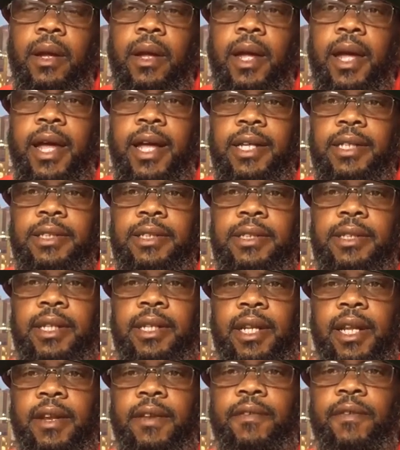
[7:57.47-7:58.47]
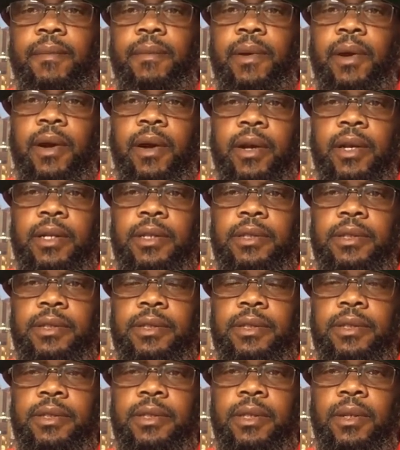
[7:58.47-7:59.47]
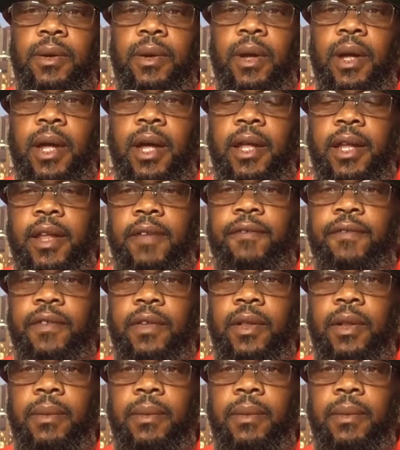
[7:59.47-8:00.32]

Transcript: Ask the Native Americans how they feel